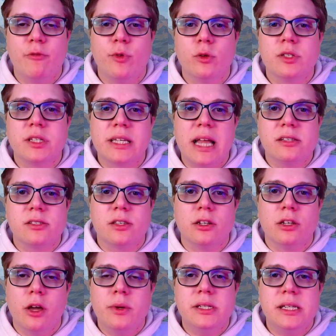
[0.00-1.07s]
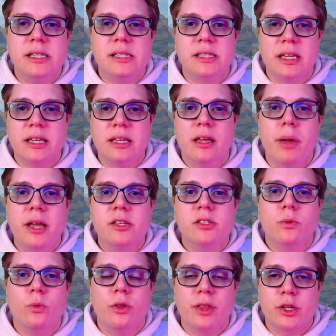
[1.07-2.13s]
and rolls against the lower DC
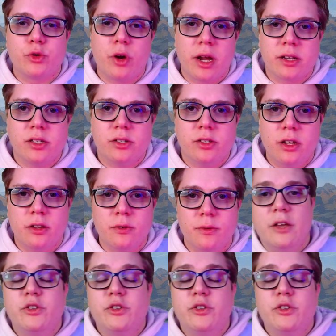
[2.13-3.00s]
based on what they're trying to do.